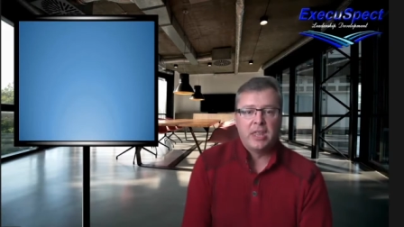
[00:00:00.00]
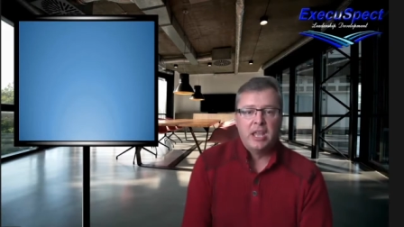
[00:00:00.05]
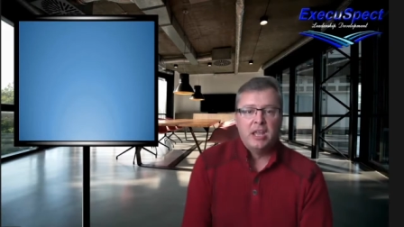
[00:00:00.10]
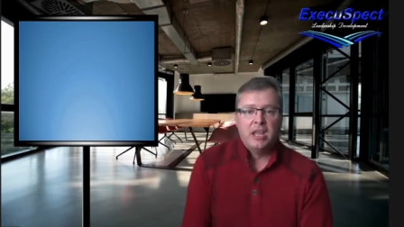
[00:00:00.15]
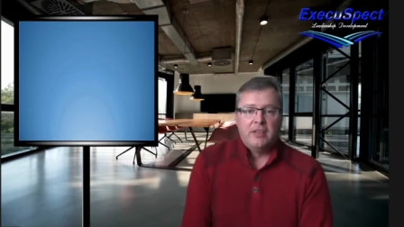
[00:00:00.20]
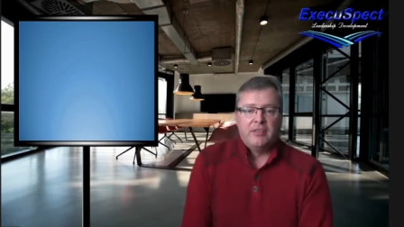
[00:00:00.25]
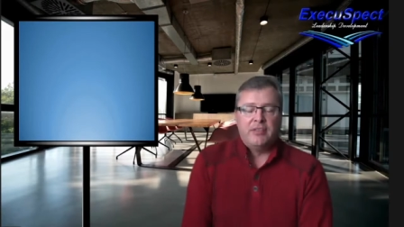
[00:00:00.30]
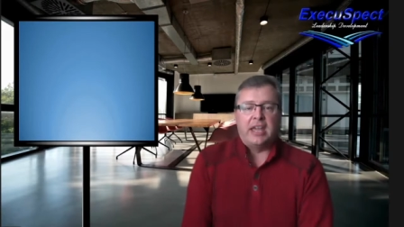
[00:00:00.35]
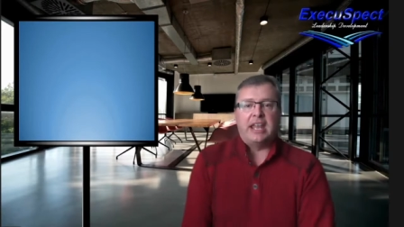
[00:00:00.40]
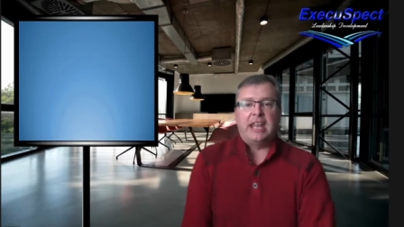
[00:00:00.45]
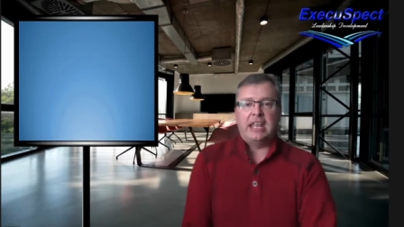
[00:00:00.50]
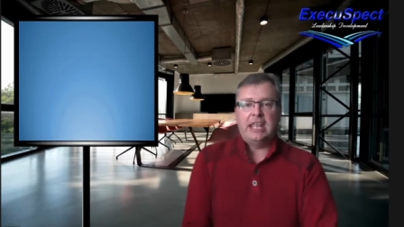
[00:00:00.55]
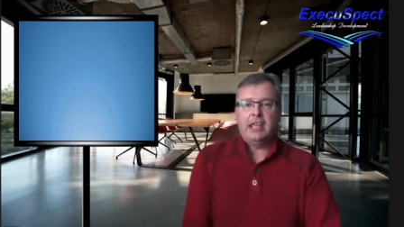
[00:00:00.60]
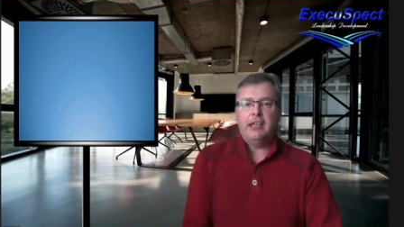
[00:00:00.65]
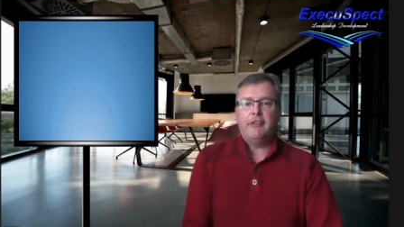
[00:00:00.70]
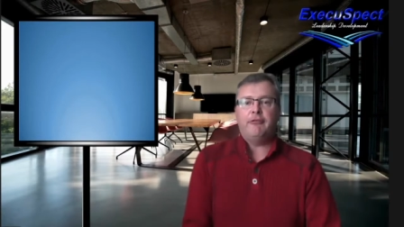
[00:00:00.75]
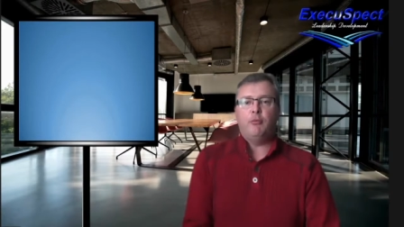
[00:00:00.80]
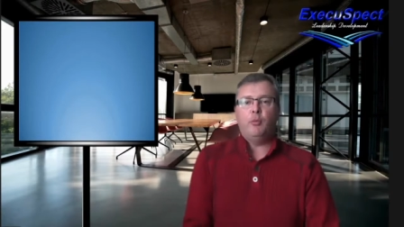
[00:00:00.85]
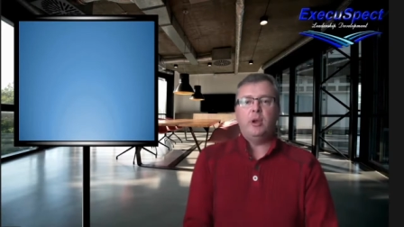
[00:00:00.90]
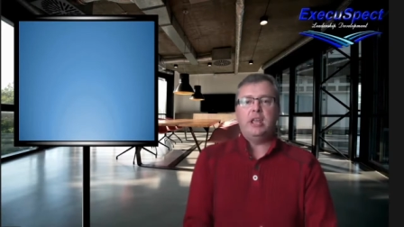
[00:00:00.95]
that
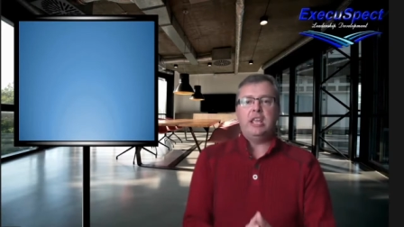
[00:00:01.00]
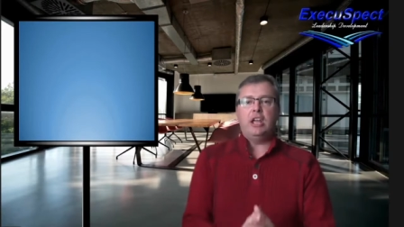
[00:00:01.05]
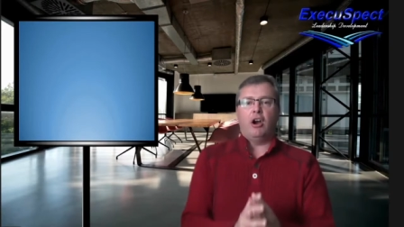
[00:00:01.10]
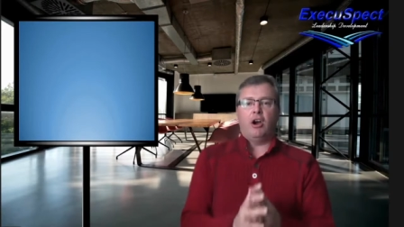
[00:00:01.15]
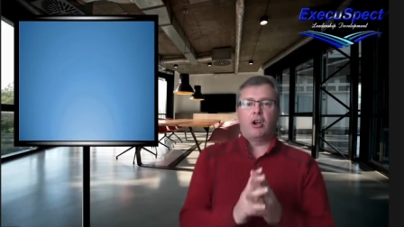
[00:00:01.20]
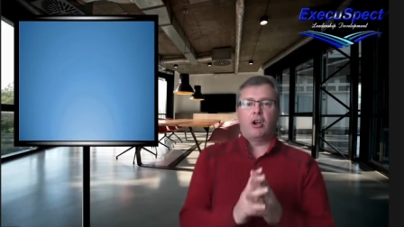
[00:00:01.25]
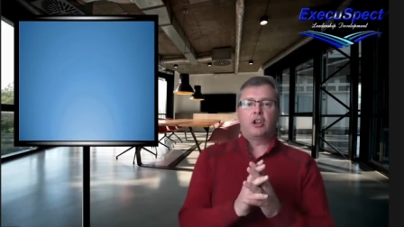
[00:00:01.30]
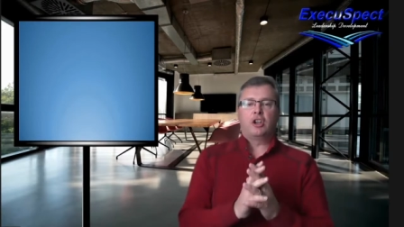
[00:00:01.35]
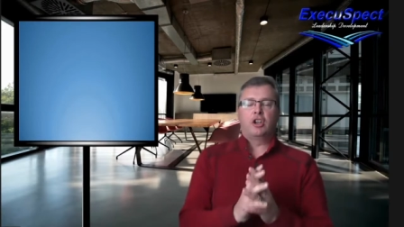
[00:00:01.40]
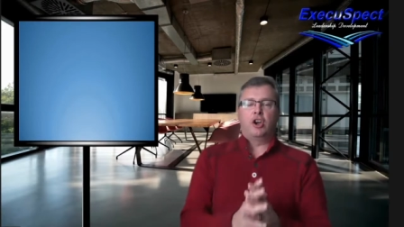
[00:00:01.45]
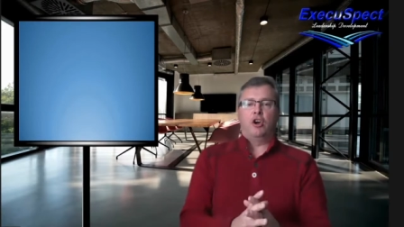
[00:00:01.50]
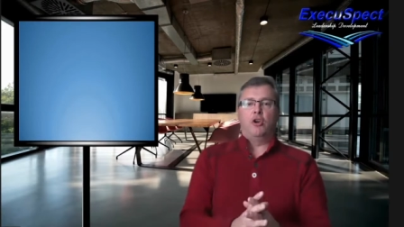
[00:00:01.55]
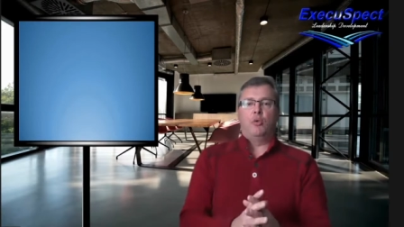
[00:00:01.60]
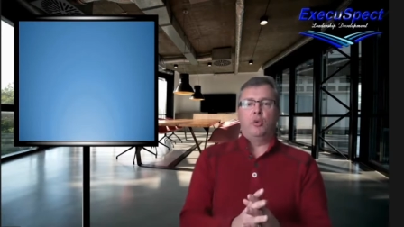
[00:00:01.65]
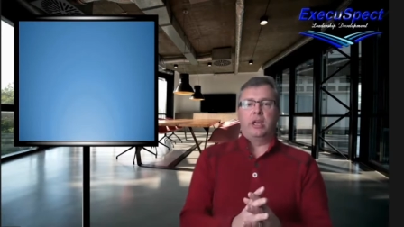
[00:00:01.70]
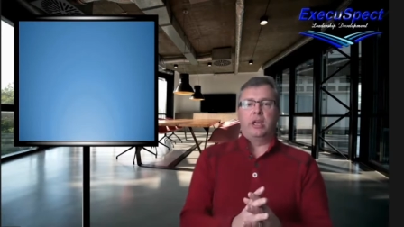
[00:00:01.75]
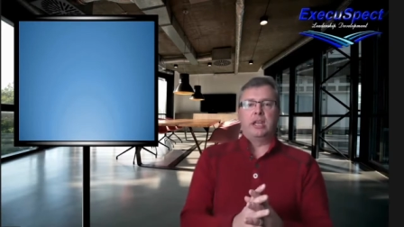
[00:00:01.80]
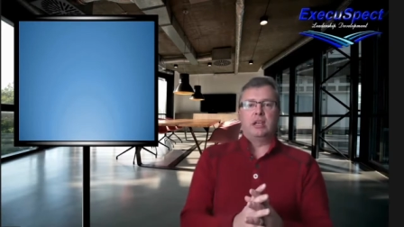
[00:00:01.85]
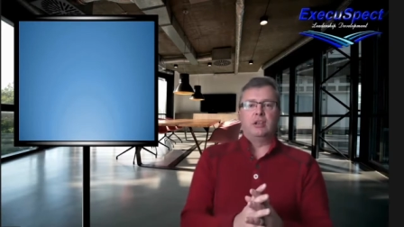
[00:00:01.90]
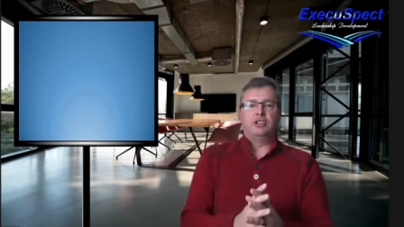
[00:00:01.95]
if we are
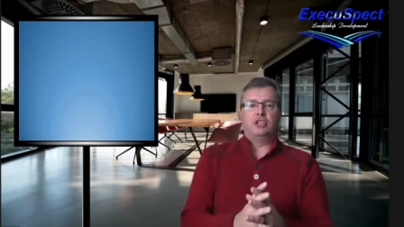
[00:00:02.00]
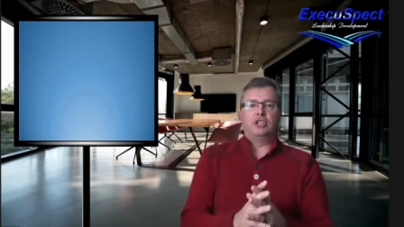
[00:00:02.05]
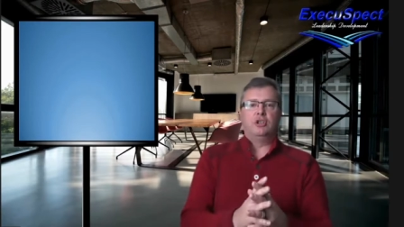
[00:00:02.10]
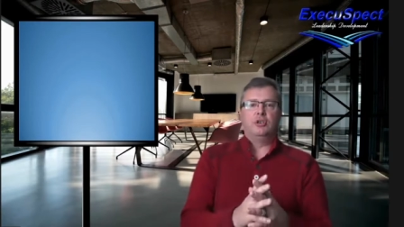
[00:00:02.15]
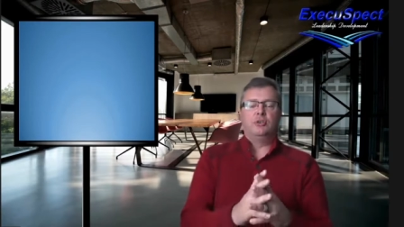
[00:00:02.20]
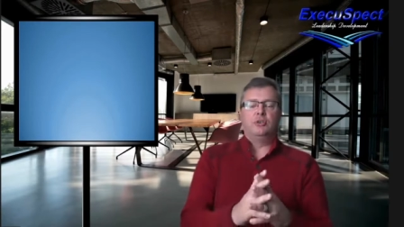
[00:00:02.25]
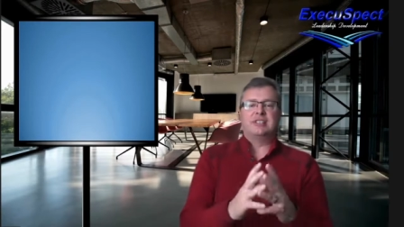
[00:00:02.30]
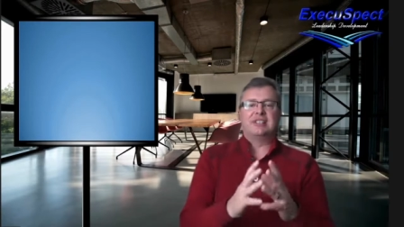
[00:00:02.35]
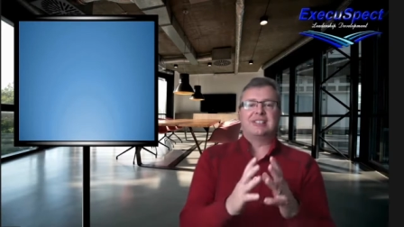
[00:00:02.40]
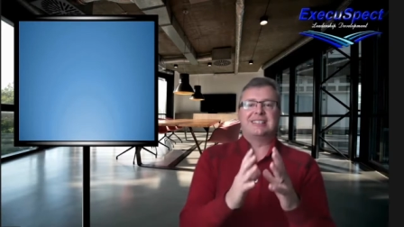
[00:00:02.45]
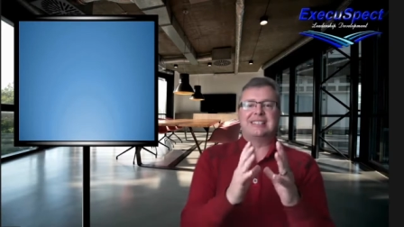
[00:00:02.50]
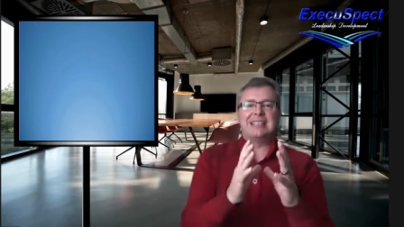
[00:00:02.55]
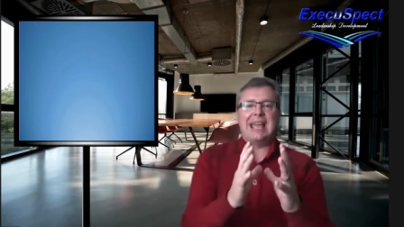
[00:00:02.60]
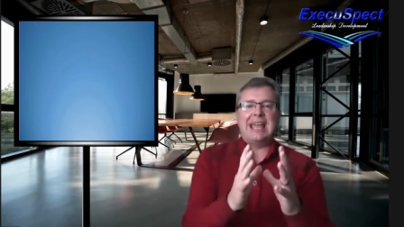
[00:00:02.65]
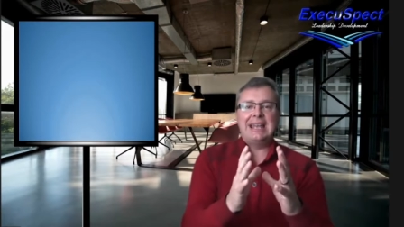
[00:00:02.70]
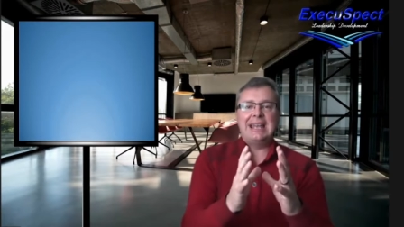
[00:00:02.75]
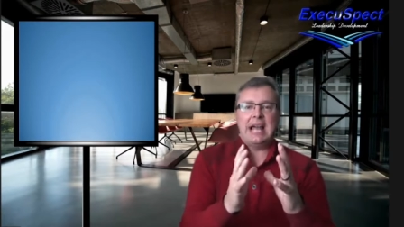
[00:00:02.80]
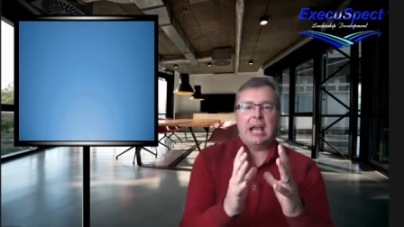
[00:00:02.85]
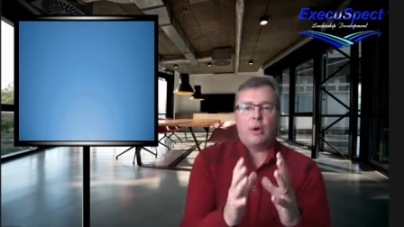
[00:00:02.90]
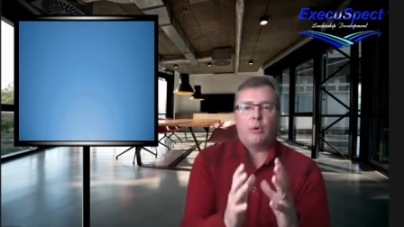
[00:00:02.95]
going to set our